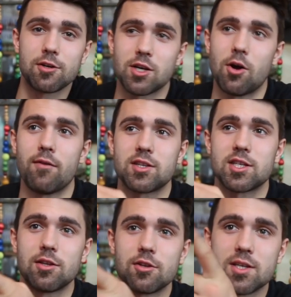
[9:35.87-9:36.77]
So
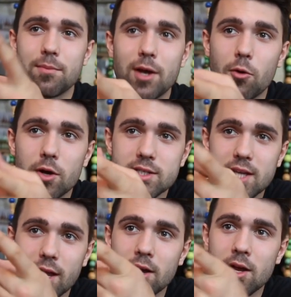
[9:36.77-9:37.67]
obviously there's the big ones
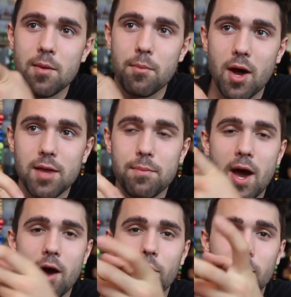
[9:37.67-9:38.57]
like Body
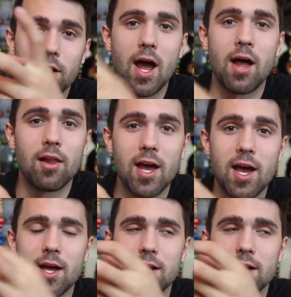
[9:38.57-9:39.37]
Power, LA,